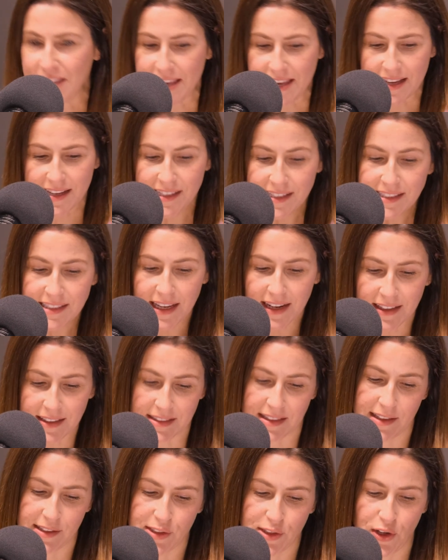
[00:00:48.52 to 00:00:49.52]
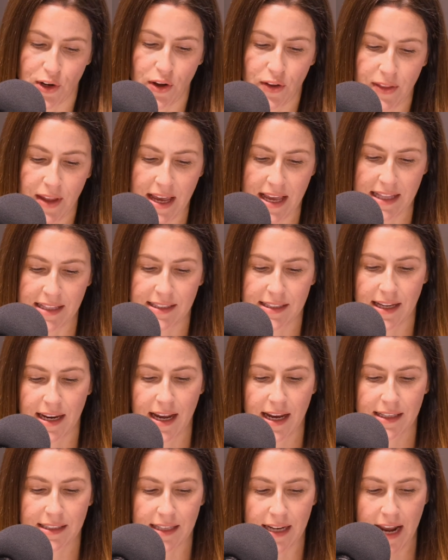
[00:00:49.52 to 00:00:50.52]
years and it's listed on the
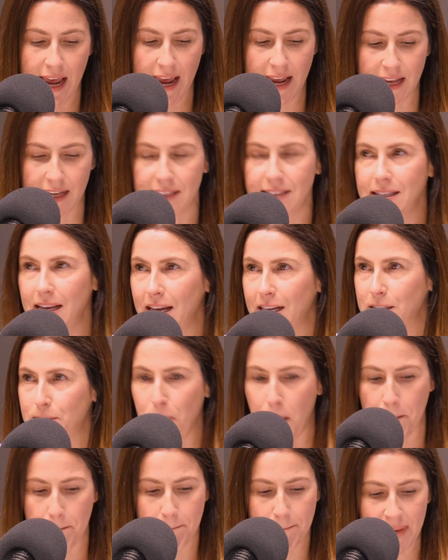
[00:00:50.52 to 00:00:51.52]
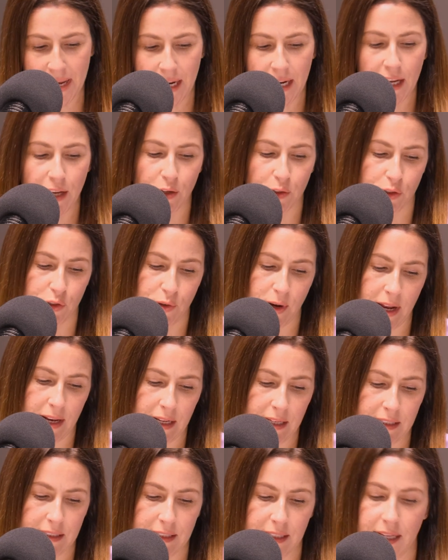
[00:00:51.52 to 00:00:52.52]
NZX and ASX, but many
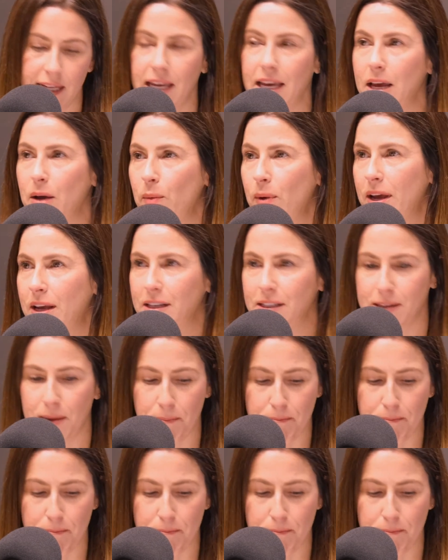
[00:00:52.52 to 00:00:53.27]
Australians and Kiwis